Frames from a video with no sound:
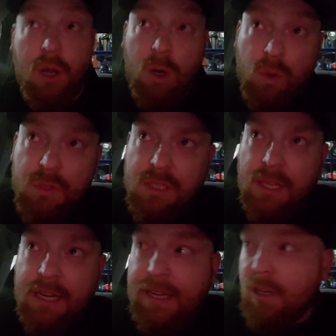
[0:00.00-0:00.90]
Oh, there's
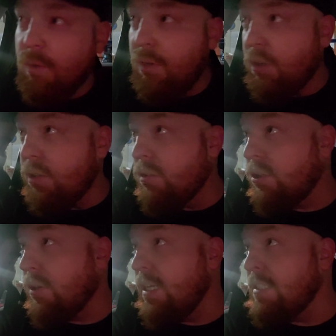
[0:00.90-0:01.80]
lightning going on.
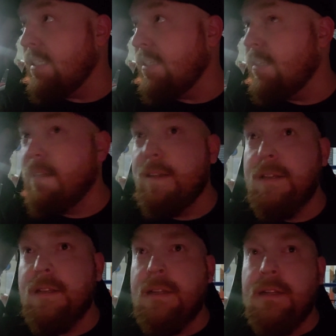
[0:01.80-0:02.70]
Crazy.
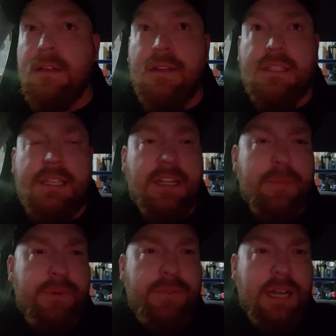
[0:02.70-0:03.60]
I've seen a
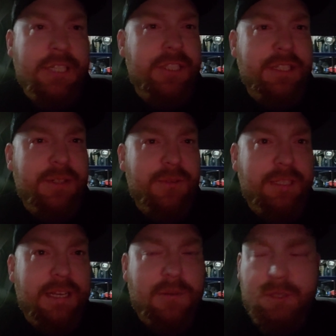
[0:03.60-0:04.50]
couple flashes. I didn't know what
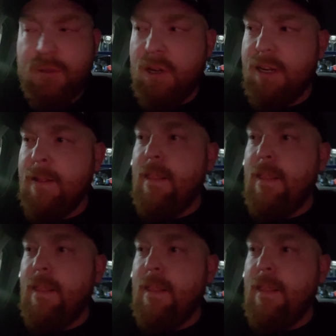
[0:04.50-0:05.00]
the heck was going on.